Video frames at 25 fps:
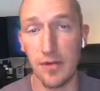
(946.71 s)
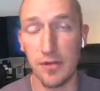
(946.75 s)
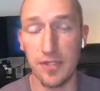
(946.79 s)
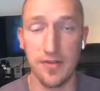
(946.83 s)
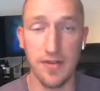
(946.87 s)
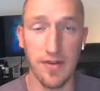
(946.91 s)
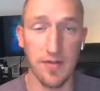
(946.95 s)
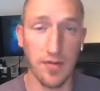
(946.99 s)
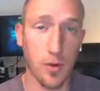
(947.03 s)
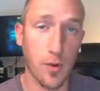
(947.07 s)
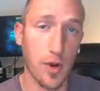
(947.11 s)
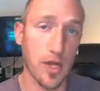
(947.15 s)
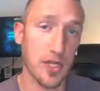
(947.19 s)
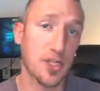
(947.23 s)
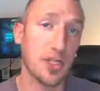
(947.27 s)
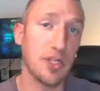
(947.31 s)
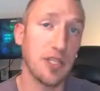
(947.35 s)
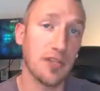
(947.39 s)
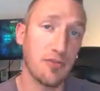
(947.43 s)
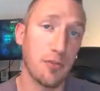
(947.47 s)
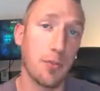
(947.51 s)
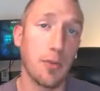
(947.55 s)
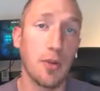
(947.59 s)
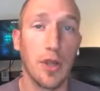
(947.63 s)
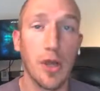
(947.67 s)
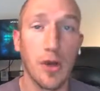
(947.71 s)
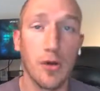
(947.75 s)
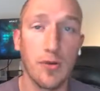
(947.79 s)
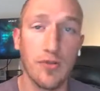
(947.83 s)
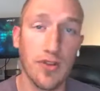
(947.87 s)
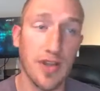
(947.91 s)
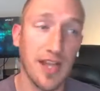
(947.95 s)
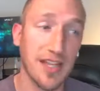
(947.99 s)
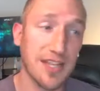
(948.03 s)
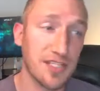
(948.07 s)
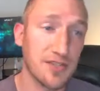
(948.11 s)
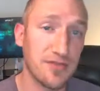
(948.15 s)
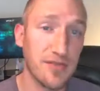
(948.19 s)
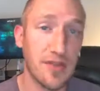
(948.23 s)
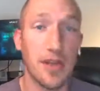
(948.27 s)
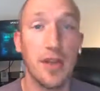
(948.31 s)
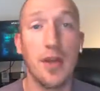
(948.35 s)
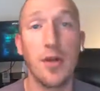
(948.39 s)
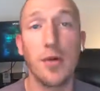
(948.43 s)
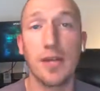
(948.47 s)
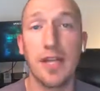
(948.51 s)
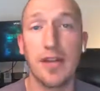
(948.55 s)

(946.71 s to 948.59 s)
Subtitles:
So if you have a question, leave it below. If you like this video,